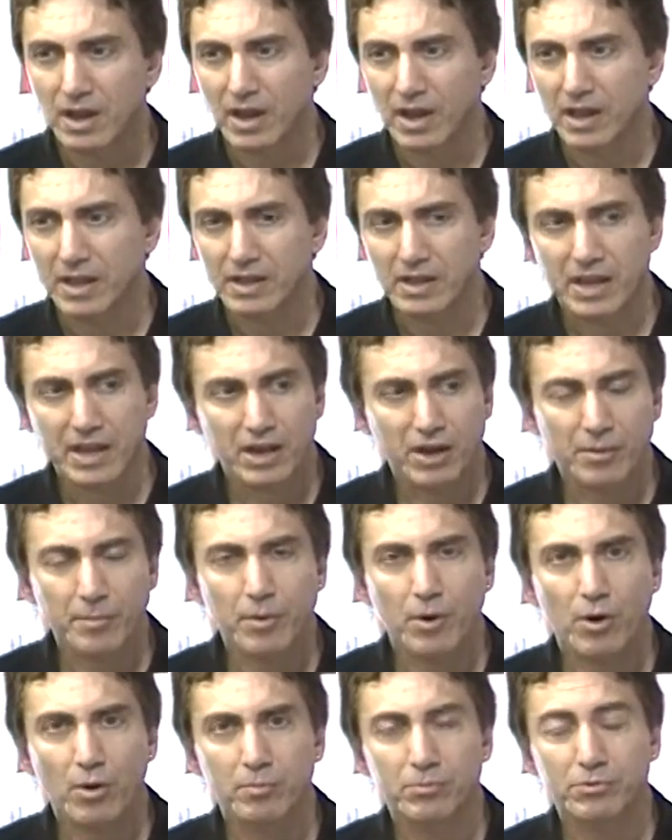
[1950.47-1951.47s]
and they come
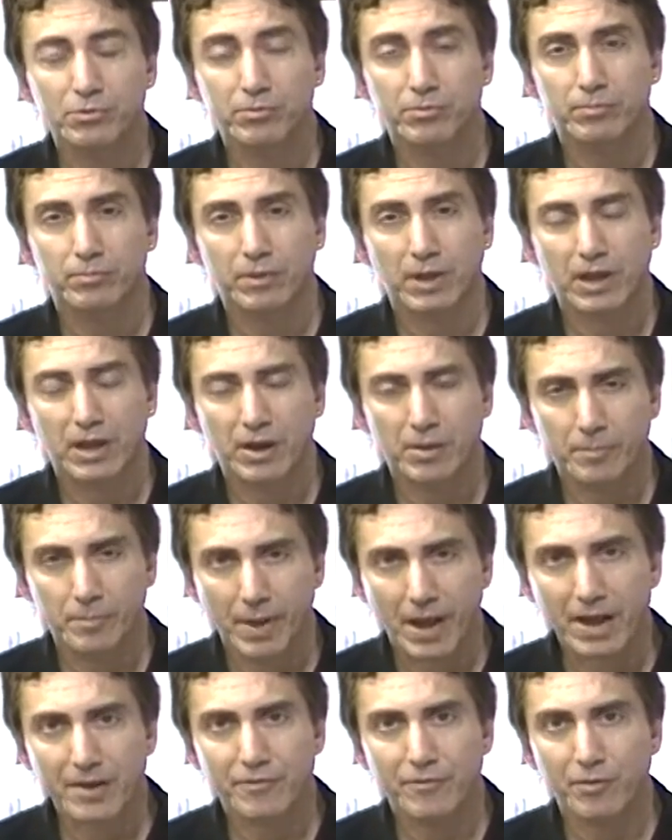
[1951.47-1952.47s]
home they come
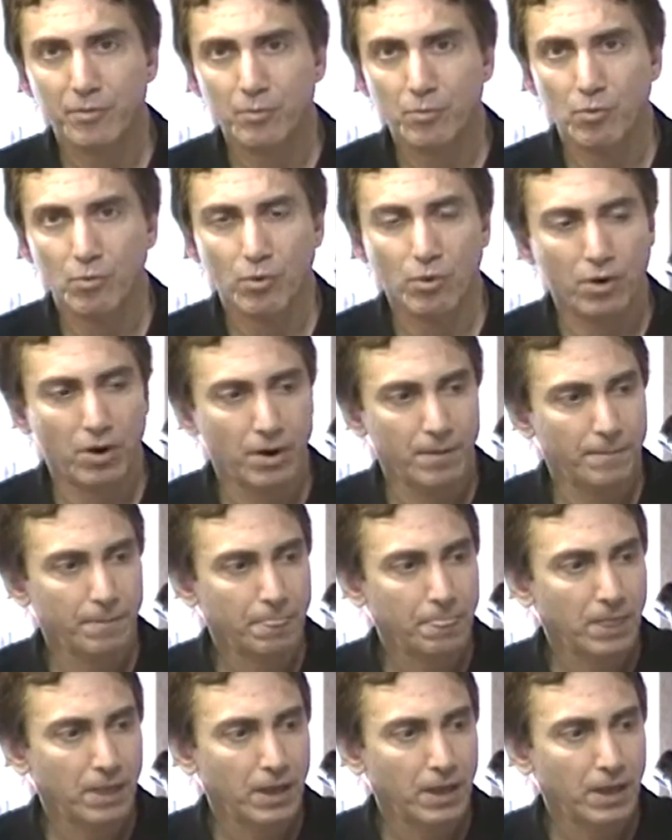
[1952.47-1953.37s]
back from war